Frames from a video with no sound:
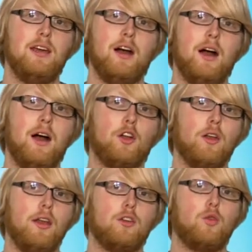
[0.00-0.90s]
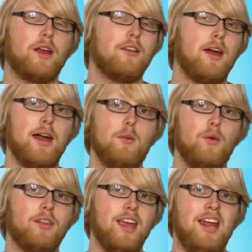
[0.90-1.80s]
QuickTime
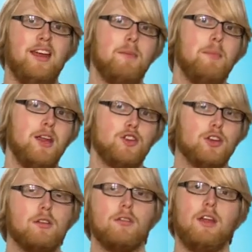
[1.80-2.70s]
with Animation.